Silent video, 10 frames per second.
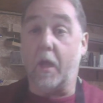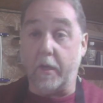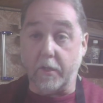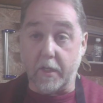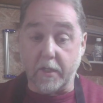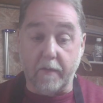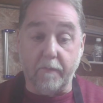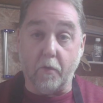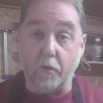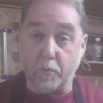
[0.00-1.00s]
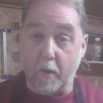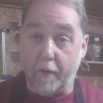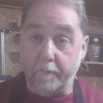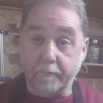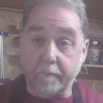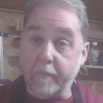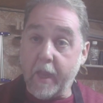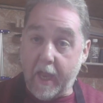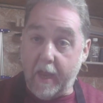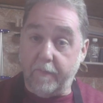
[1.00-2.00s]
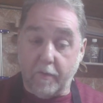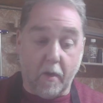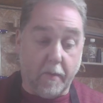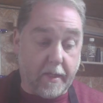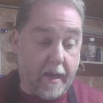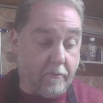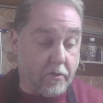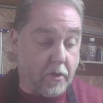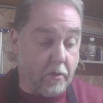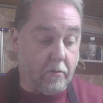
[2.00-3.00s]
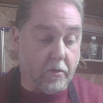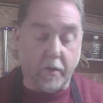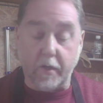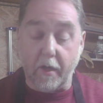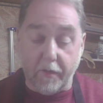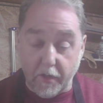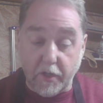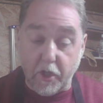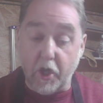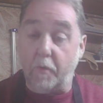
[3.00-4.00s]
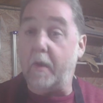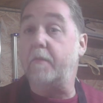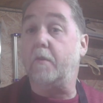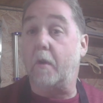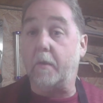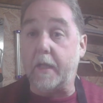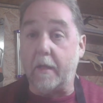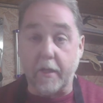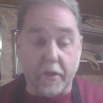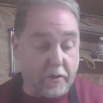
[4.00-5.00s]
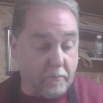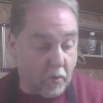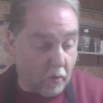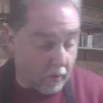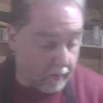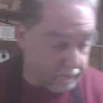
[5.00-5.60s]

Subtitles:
9/64 as well. If you're going down to 9/32 if you're going down that small.